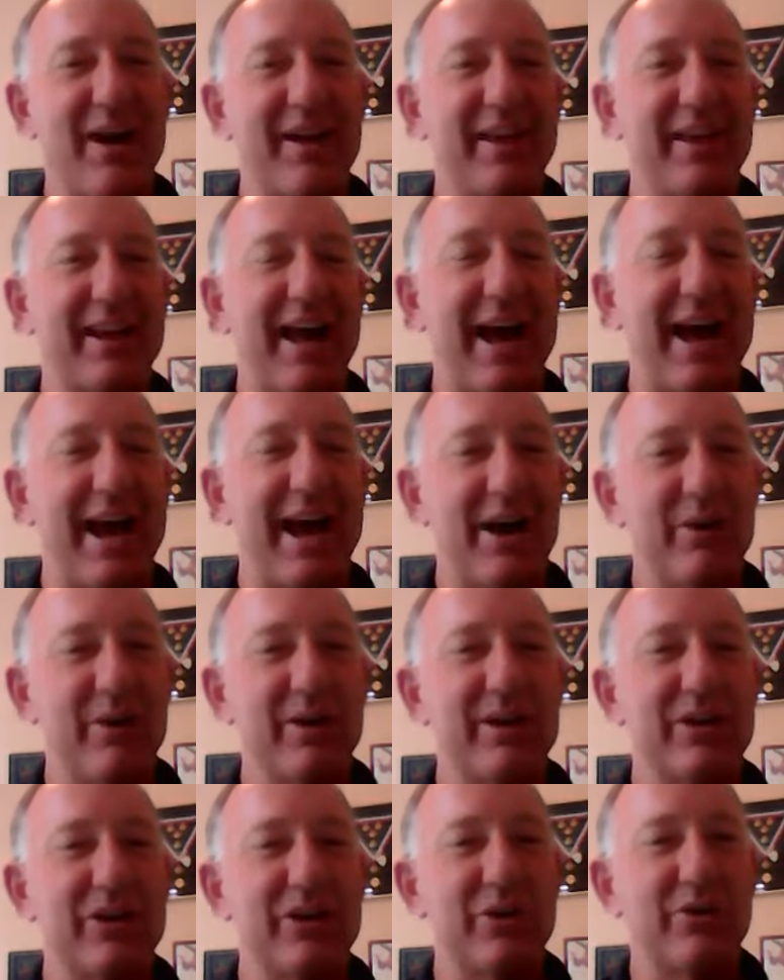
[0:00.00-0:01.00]
And then how
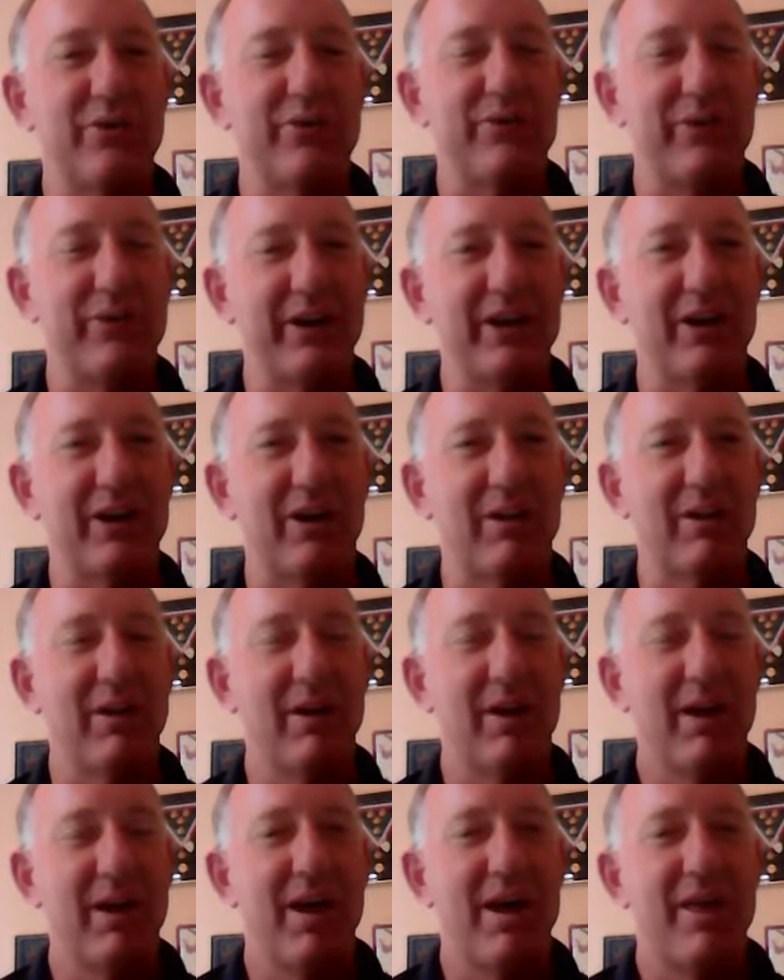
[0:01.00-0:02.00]
did you feel
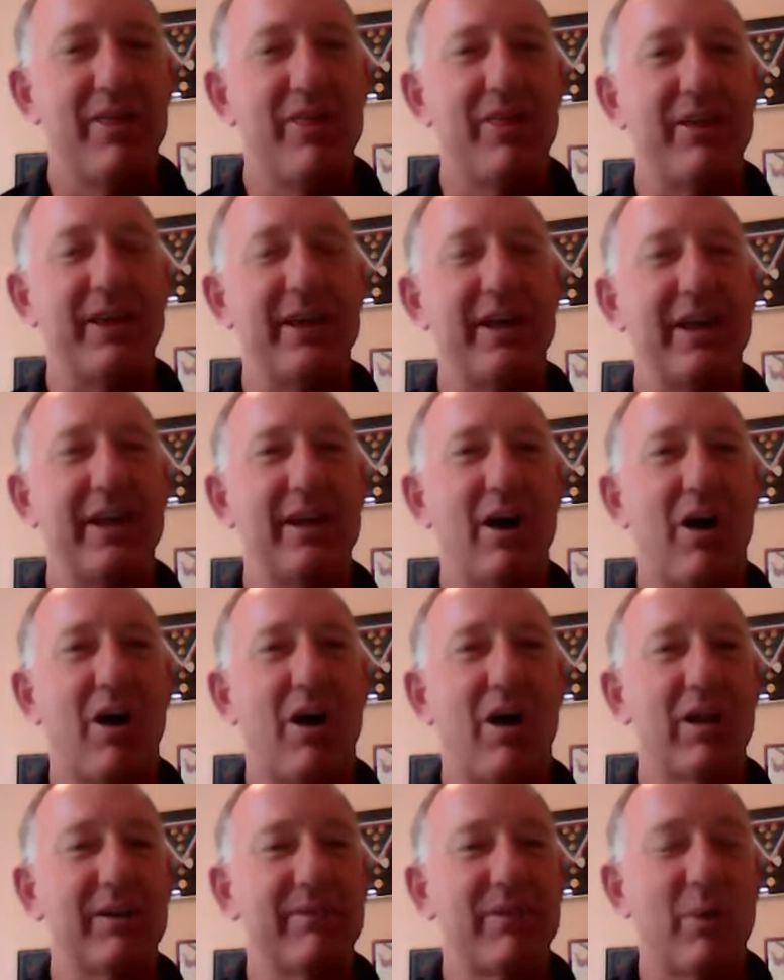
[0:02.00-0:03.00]

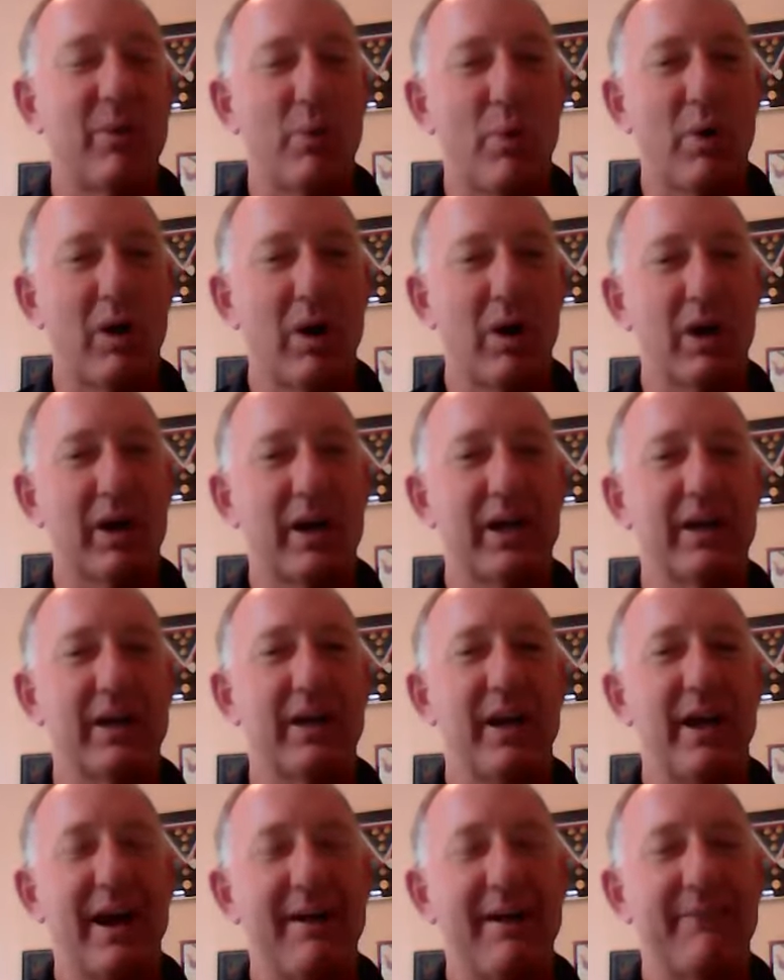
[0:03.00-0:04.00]
all of the work and
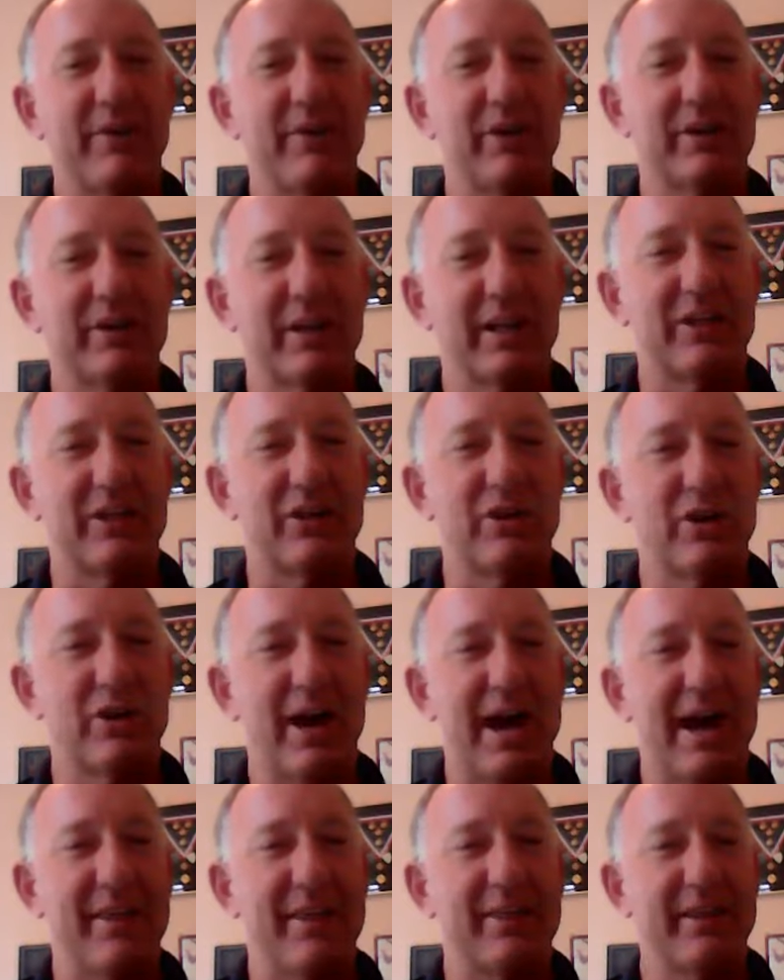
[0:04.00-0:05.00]
effort that your
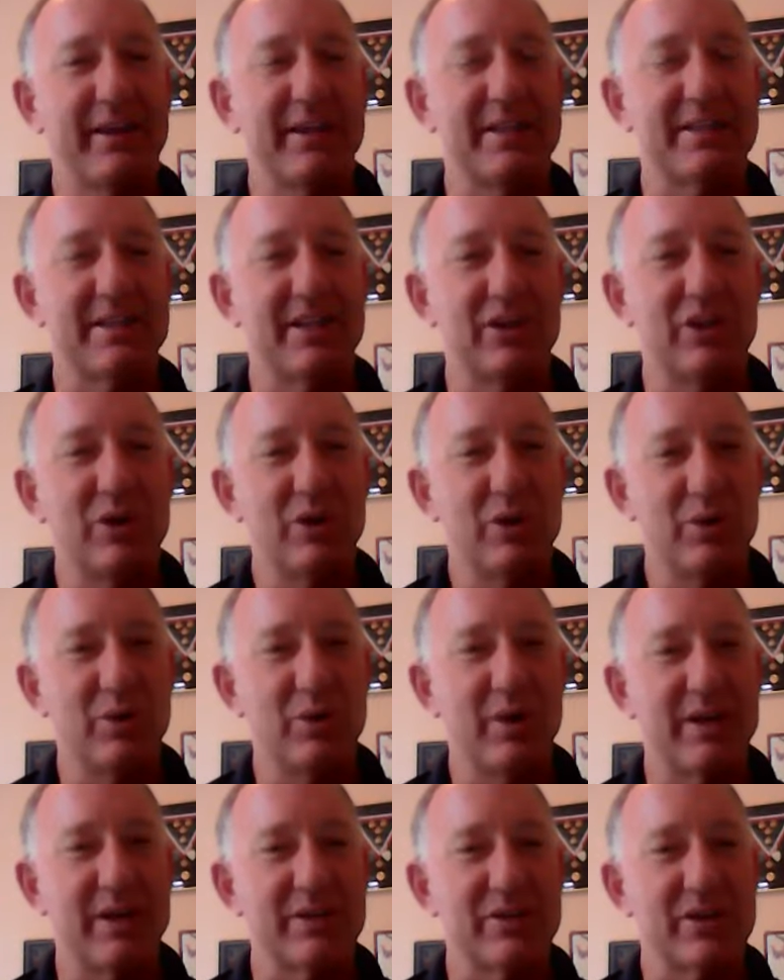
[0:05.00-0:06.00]
athletes and
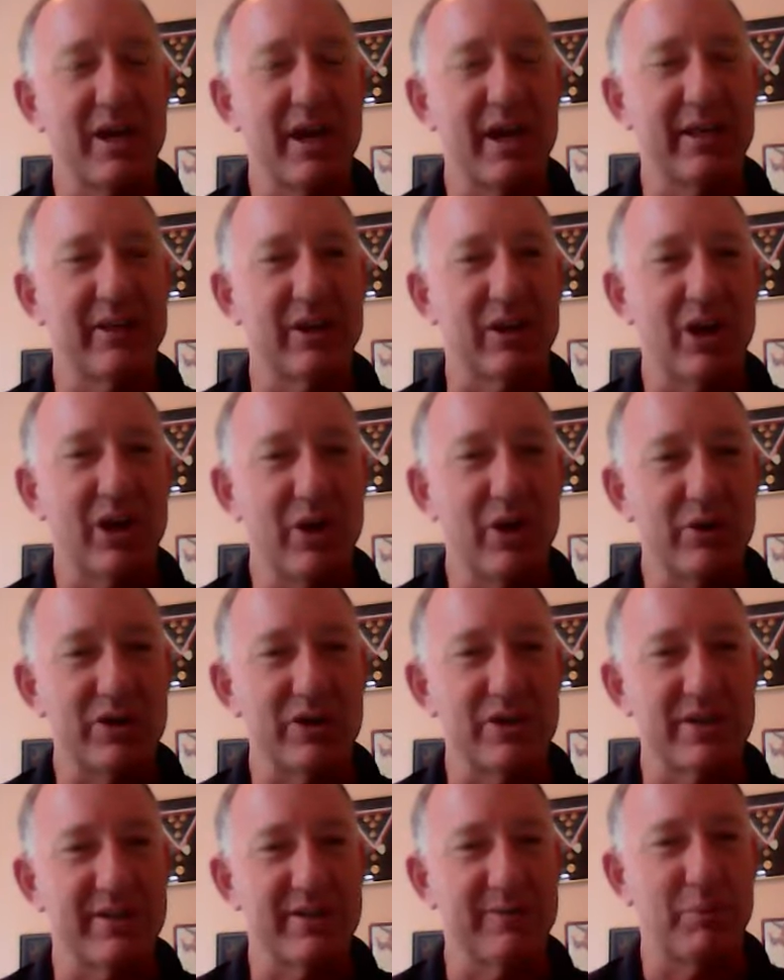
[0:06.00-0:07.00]
you and the
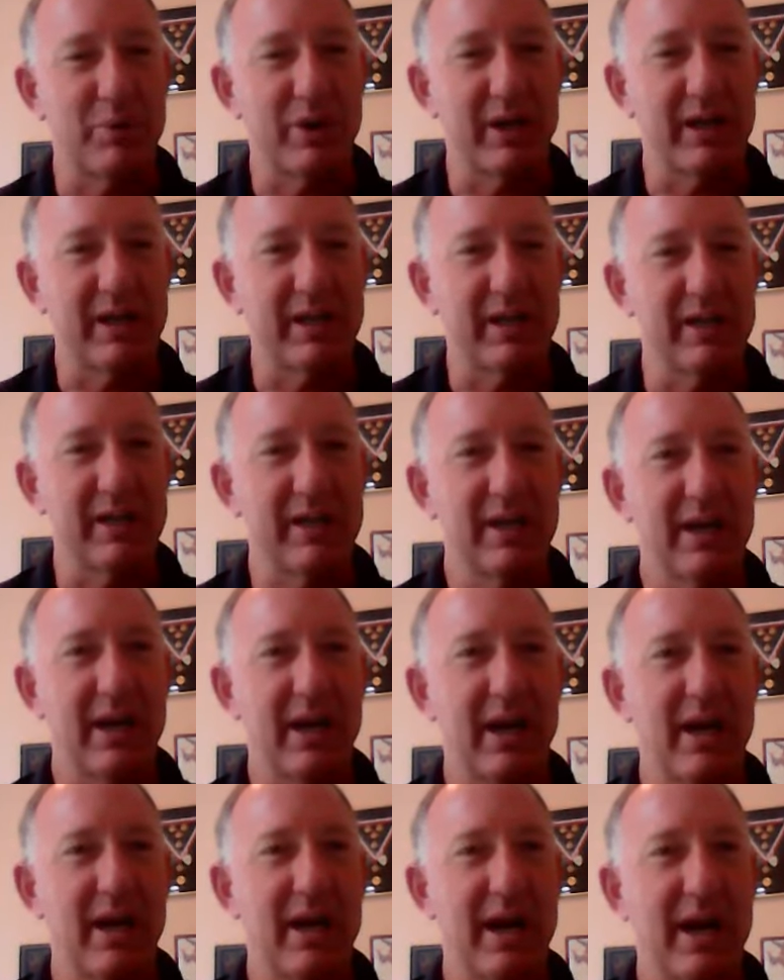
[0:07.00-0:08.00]
coaches have put in?
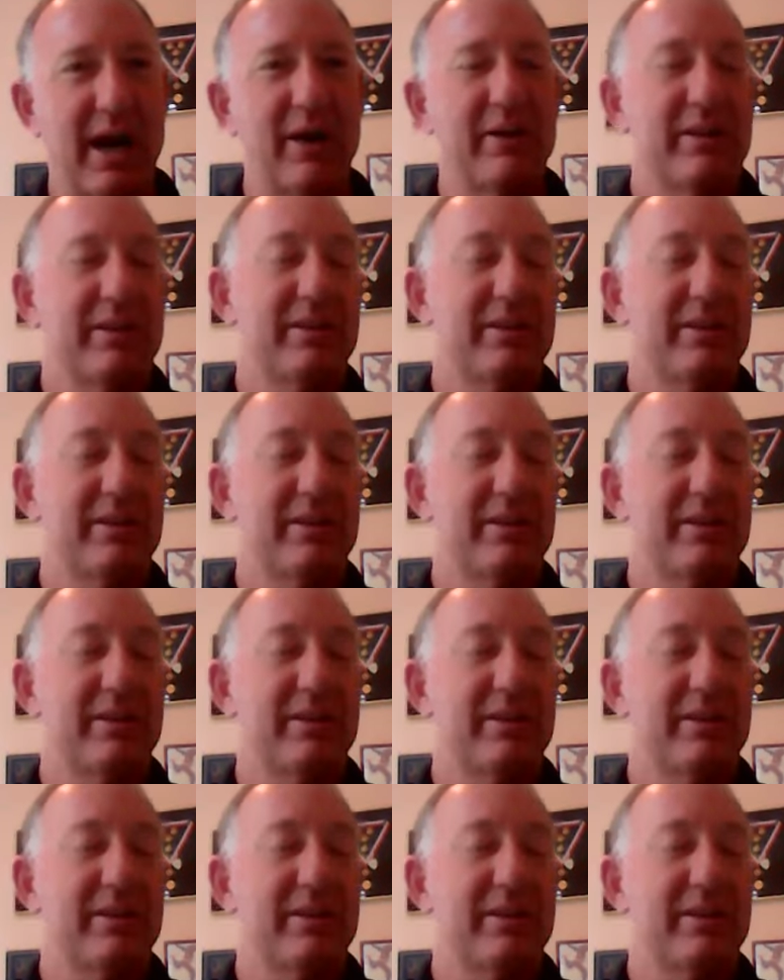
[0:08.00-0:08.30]
How